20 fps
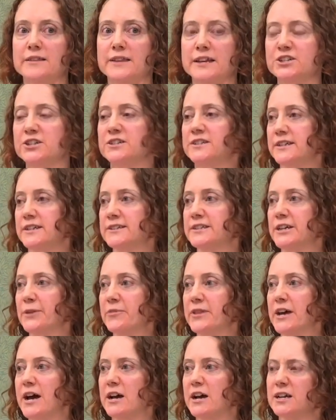They just accept
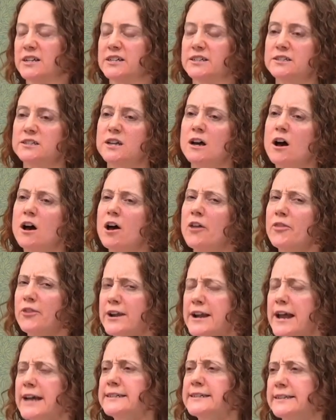that because they're
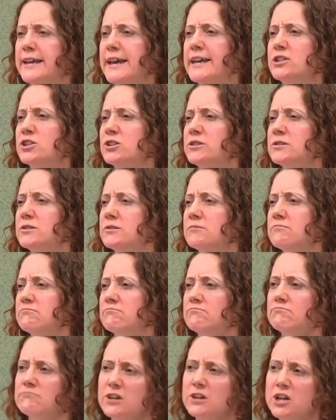nice cages,
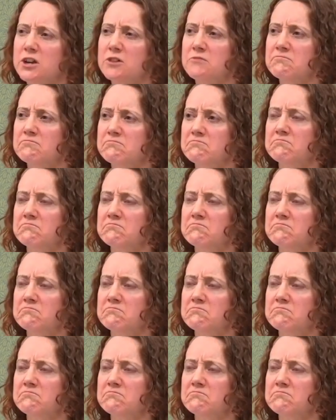you know.